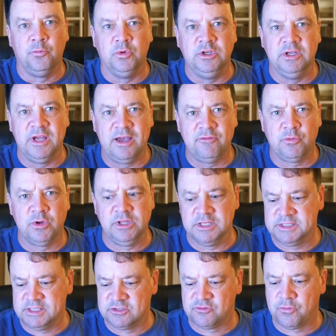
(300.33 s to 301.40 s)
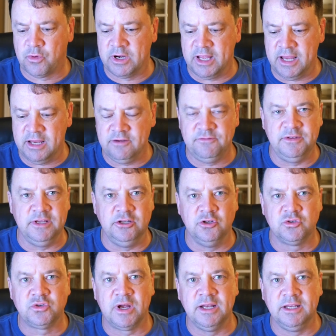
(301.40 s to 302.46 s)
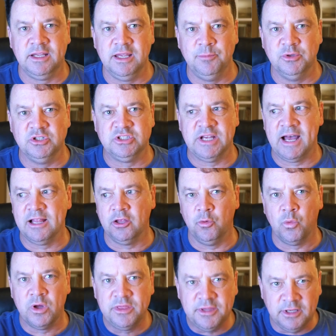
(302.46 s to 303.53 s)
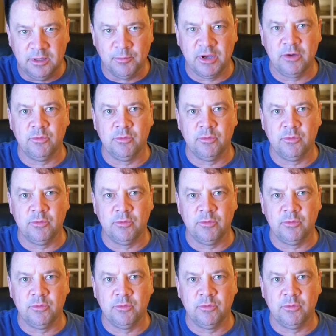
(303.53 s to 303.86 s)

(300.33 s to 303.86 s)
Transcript: When you have one that says 4 to 8 feet and you're trying to keep it shallow, one thing you might